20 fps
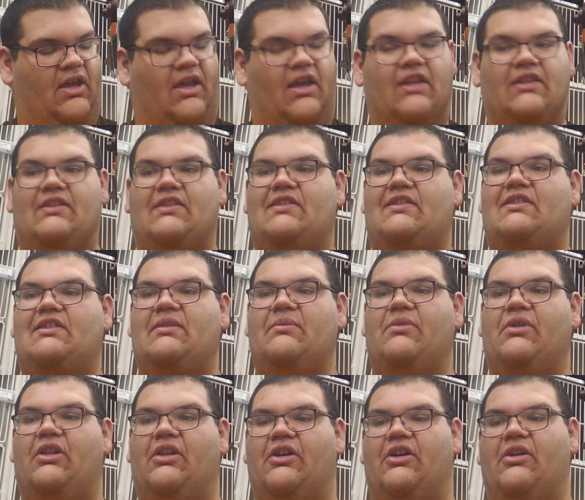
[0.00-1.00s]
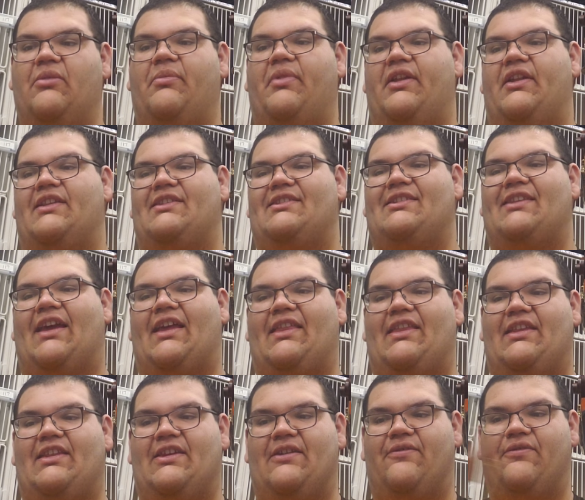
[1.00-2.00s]
It's similar, but
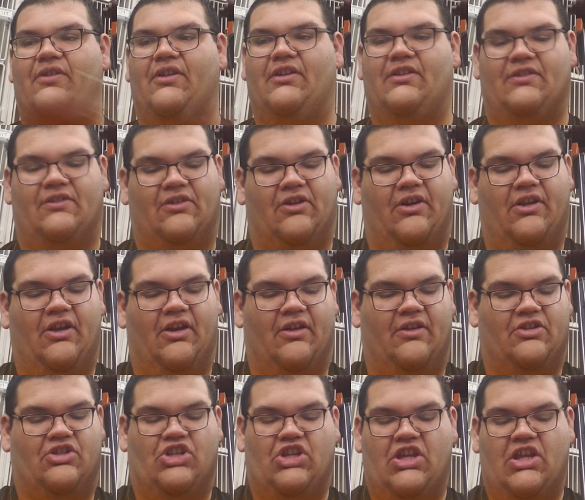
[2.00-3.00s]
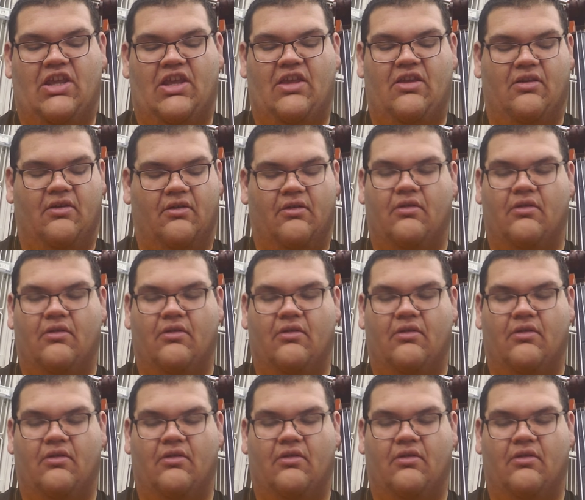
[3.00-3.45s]
slightly different. Starting on G.